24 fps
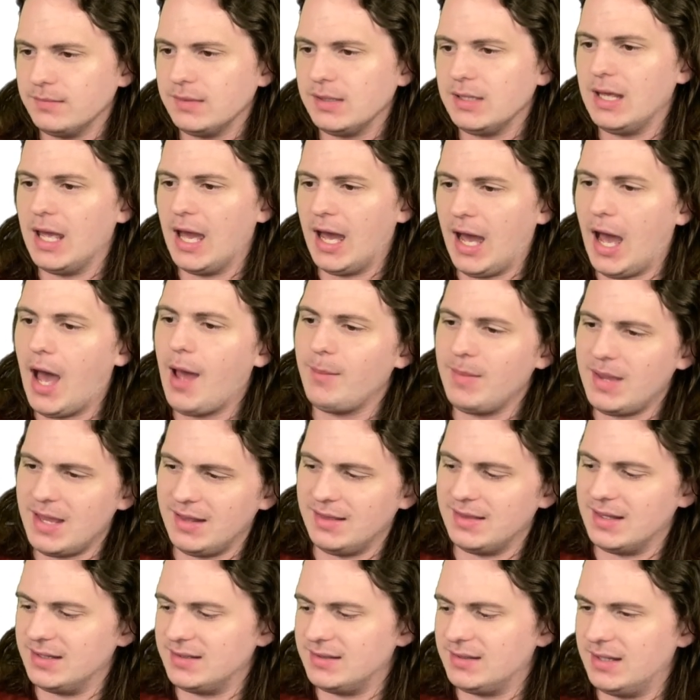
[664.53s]
Yeah, I'm
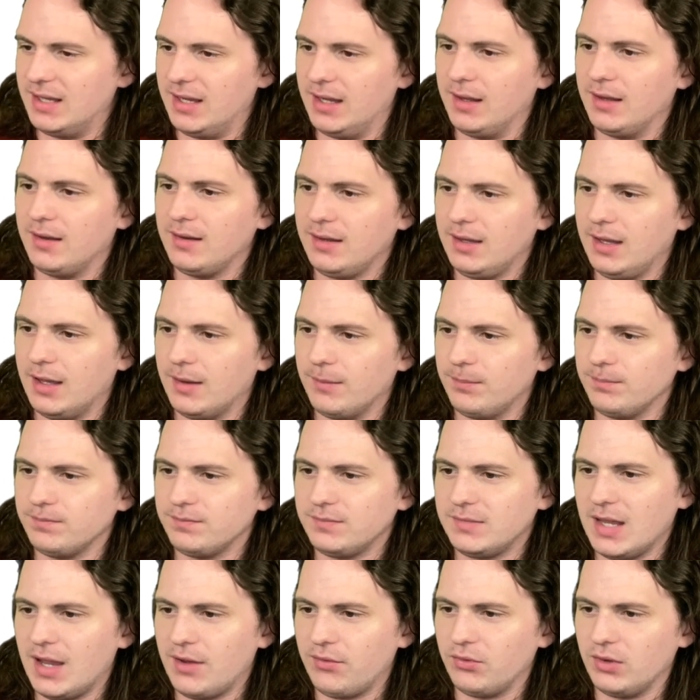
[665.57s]
eating this thing.
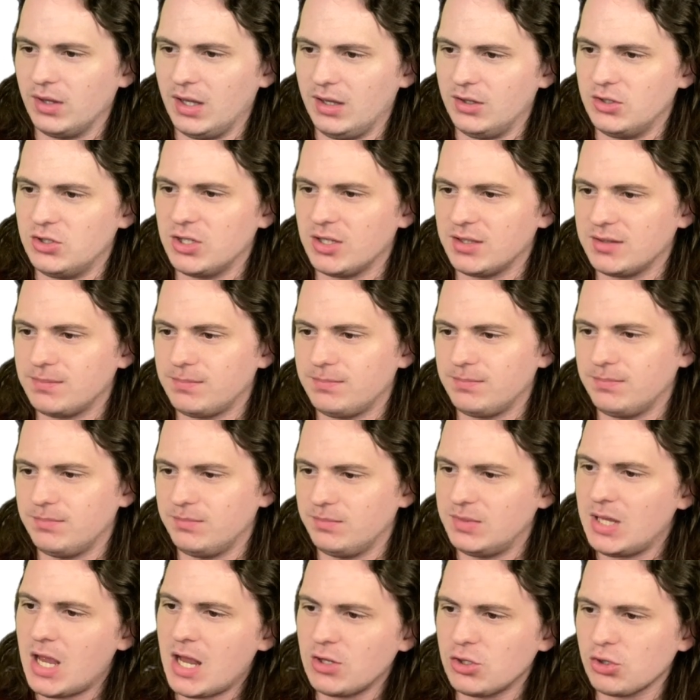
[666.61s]
Yep, definitely. Just
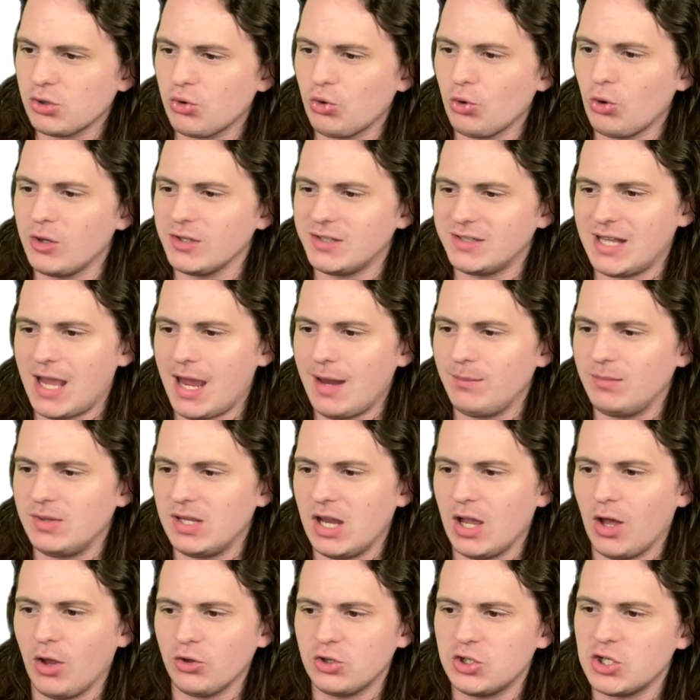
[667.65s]
Tentacruel, same
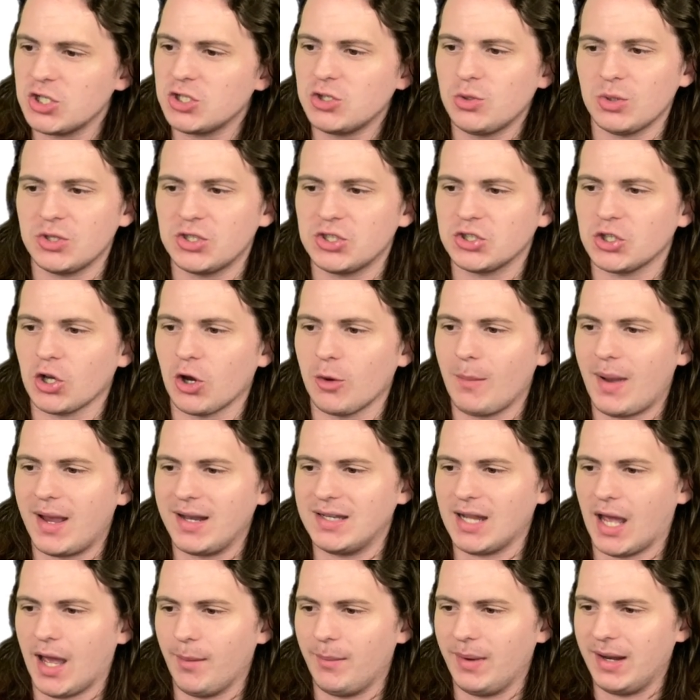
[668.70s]
deal, just to assert my
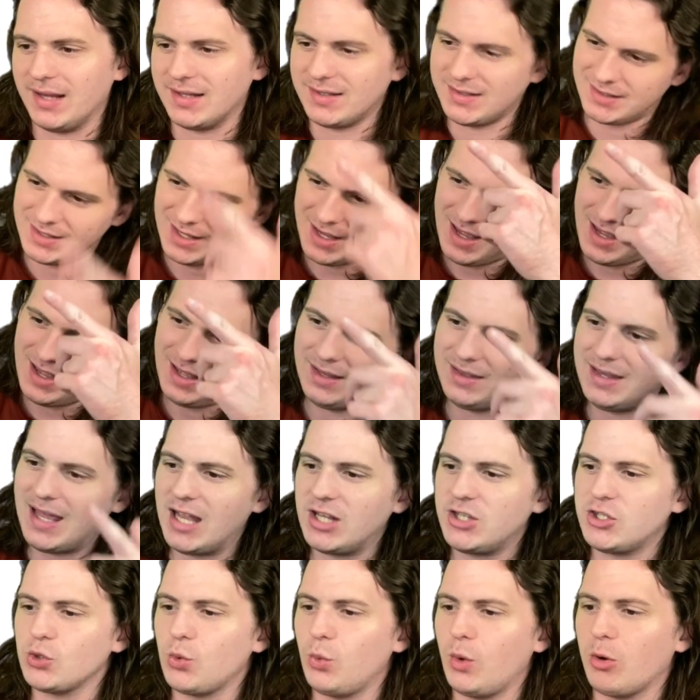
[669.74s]
dominance.
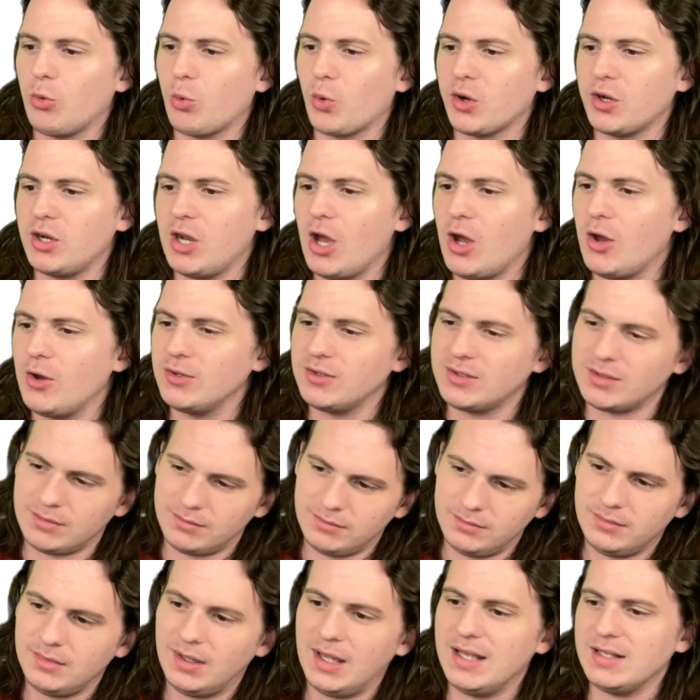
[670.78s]
That Squidward nose
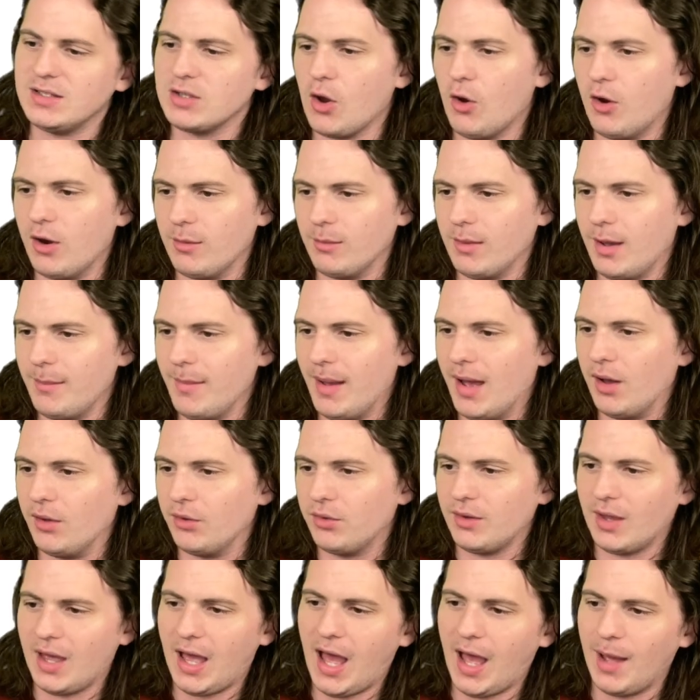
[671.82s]
is going to my
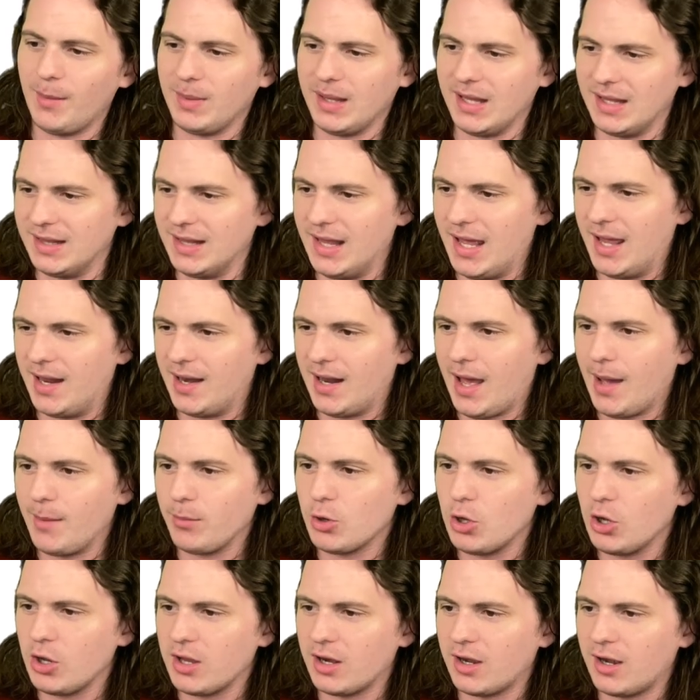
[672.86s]
mouth. I'm eating that. I'm
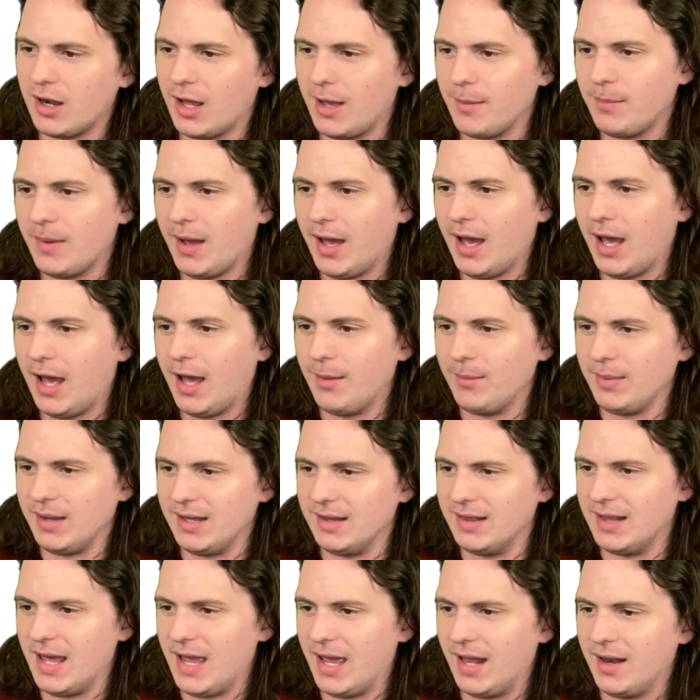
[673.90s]
cooking it up. I'm
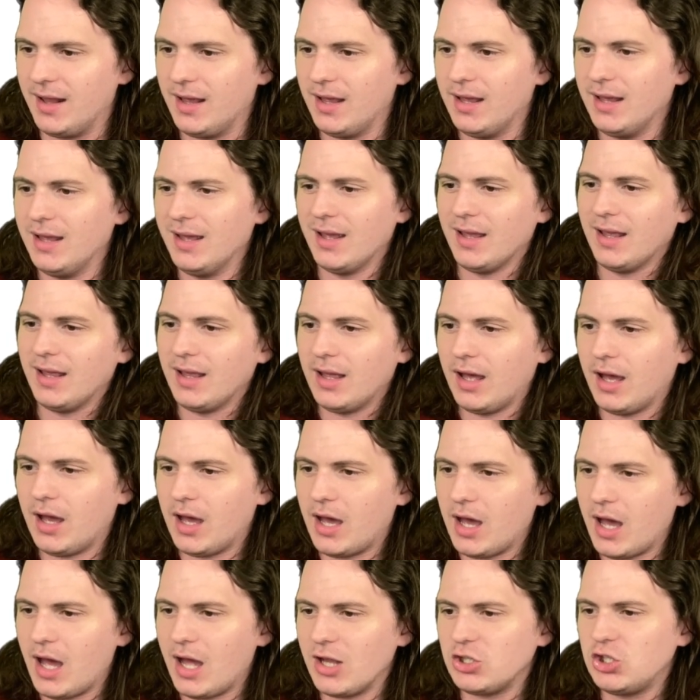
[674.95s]
eating that.
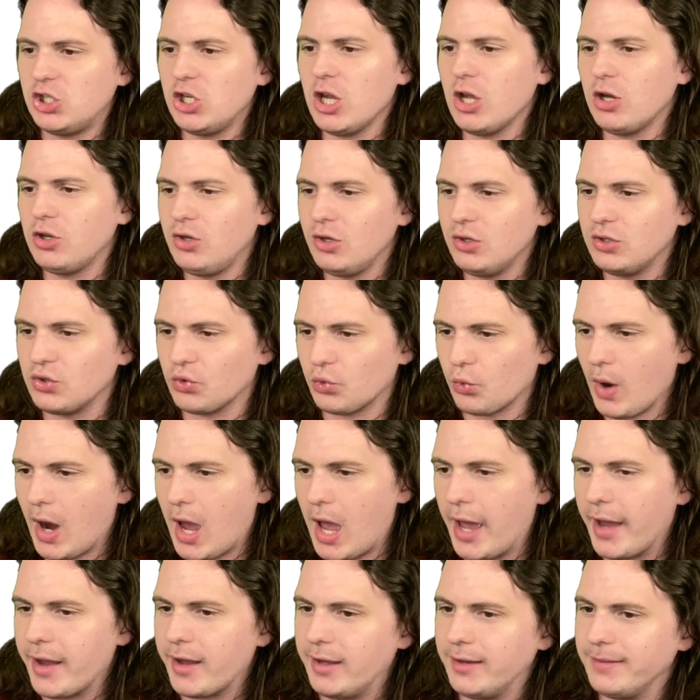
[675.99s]
Uh, Geodude's a
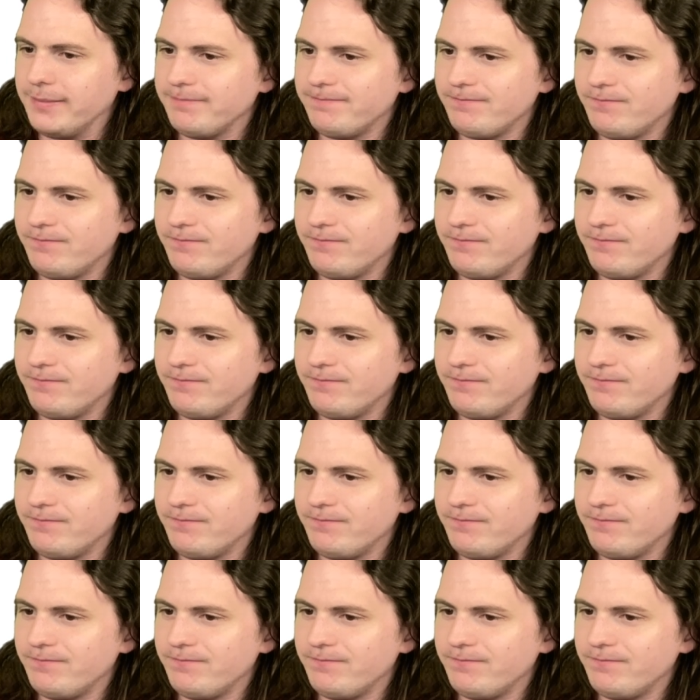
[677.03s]
rock.